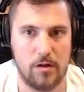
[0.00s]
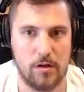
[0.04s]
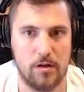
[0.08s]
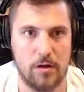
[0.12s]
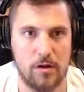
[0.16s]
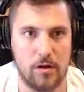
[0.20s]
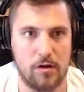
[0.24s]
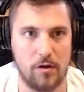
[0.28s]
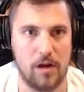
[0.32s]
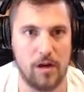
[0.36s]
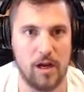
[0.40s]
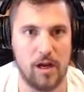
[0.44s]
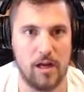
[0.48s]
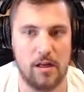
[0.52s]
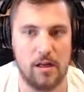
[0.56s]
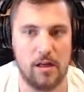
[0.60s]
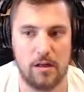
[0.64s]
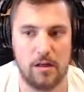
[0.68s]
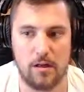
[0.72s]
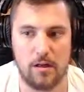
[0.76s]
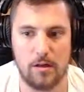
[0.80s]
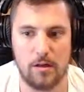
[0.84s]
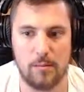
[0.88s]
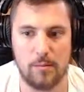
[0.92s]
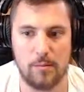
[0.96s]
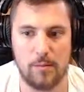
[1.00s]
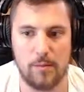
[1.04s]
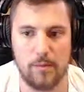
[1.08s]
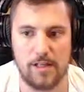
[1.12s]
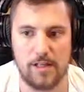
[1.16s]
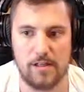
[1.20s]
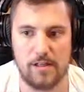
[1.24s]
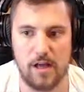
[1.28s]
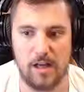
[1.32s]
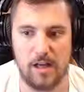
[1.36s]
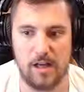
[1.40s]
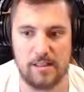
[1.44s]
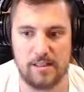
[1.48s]
Okay.
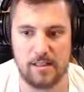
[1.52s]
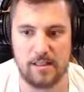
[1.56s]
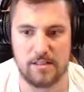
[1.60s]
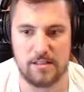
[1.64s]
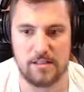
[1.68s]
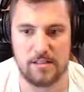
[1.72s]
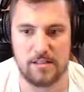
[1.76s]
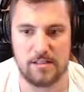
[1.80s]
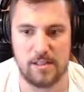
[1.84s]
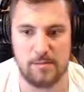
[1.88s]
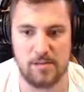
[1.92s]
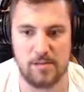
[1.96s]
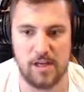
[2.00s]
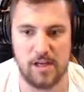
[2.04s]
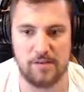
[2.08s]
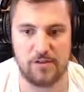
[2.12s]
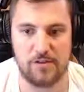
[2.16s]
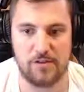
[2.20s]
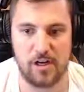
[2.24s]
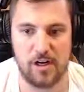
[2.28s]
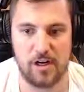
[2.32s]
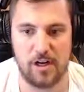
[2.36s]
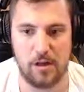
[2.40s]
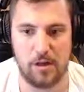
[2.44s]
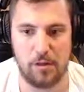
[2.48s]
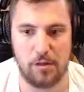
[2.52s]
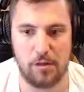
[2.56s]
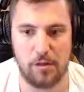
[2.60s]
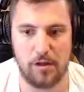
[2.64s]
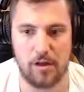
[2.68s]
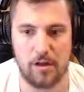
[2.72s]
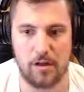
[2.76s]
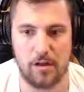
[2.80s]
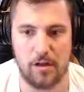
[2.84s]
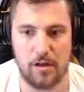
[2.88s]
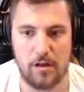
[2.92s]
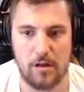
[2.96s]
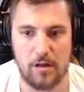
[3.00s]
It doesn't seem to have done anything.
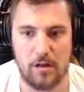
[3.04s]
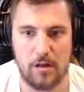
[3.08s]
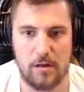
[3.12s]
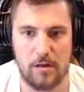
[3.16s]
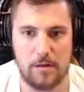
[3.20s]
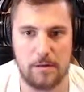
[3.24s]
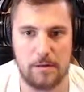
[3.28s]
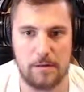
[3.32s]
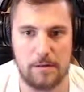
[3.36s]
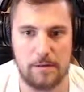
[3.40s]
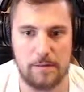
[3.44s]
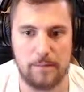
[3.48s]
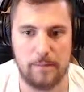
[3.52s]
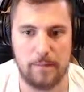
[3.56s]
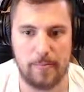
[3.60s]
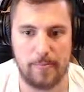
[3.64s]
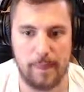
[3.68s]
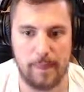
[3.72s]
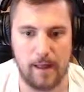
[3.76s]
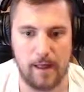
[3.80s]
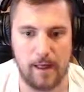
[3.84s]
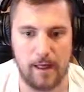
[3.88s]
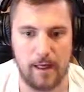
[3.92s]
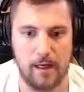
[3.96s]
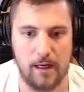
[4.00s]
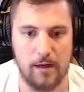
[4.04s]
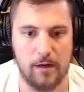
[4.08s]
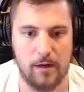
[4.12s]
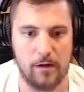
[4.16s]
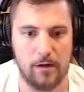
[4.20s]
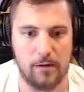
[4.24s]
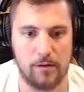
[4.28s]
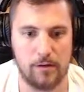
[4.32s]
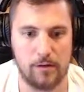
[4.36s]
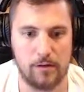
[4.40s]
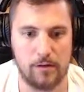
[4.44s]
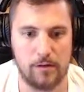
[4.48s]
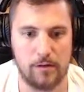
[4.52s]
Uh-oh.
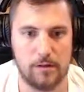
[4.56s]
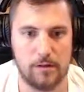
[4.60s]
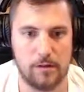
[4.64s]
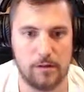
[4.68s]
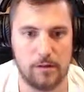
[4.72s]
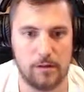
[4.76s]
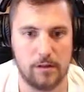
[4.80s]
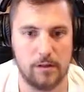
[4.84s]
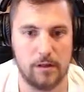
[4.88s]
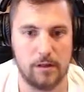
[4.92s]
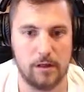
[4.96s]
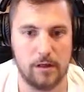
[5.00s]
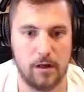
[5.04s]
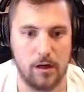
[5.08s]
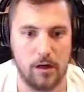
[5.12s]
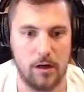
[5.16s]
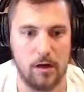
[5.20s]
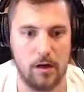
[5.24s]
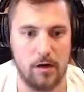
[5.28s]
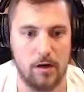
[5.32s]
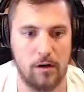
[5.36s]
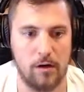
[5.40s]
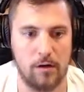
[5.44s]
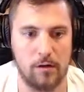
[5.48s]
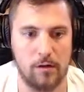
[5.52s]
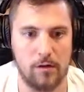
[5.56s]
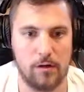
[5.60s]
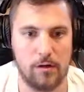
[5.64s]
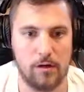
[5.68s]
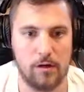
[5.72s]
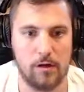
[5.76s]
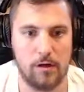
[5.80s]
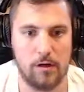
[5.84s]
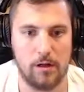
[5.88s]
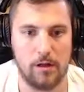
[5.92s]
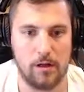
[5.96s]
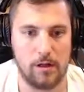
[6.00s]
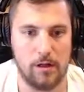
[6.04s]
Uh-oh.
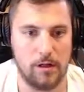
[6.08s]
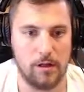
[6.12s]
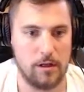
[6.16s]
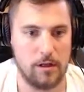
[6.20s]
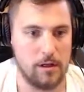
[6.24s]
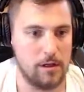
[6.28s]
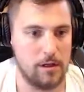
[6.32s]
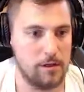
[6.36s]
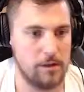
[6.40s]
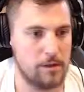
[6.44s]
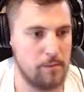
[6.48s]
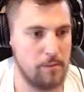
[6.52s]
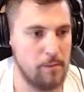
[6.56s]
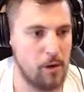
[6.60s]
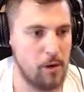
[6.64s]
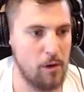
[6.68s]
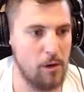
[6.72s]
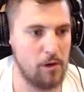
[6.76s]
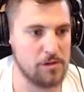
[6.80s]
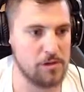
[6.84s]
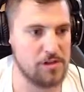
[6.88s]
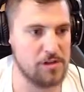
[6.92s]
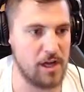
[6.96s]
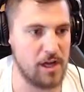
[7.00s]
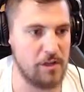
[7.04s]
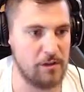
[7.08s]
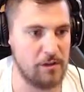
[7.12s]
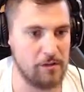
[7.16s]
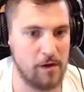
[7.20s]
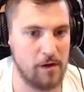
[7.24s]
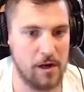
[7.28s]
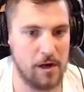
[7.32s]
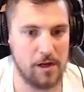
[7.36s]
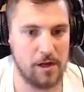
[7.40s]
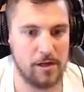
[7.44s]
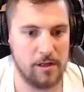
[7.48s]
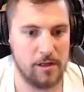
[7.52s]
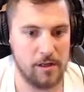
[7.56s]
The mole's on the
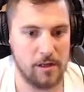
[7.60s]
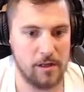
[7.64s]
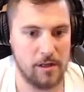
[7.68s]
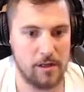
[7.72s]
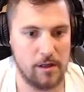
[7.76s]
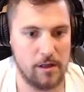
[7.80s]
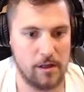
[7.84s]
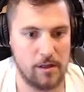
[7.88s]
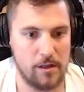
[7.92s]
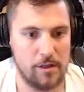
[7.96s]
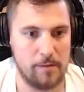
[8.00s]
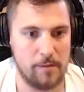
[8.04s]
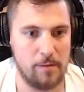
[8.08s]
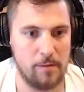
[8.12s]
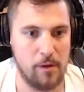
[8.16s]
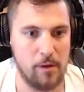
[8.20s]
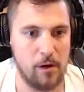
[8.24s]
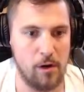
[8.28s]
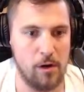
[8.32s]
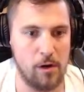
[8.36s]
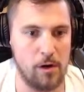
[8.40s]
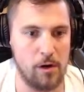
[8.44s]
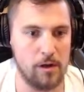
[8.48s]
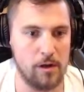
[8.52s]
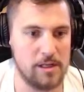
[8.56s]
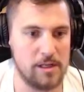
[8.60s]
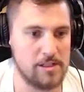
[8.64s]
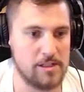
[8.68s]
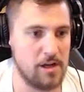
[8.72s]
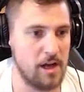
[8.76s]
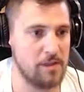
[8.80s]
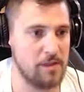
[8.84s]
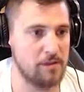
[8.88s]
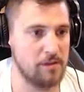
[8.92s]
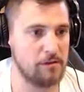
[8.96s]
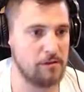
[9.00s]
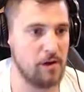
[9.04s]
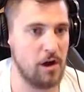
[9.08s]
run. The mole is
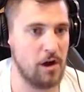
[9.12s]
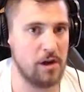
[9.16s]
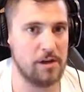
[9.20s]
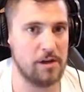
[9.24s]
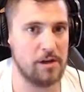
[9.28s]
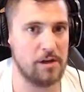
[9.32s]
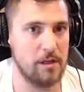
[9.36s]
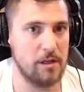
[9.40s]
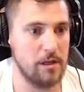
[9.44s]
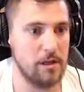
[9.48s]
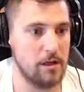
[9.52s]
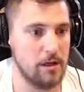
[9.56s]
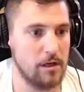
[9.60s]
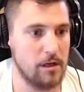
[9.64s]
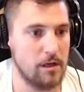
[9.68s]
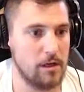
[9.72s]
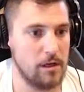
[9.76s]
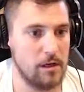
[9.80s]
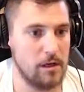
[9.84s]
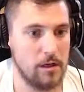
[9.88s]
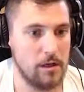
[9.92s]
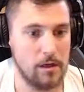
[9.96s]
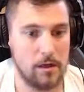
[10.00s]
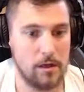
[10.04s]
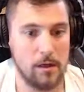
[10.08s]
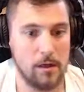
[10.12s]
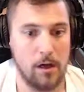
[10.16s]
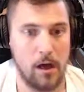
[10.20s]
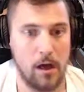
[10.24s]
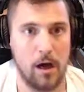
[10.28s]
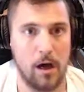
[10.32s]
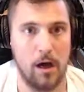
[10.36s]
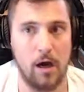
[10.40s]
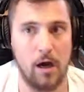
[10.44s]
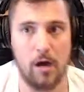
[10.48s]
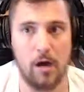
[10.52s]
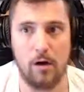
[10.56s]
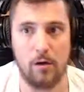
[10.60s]
on the run.
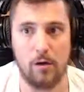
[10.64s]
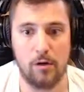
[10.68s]
Oh.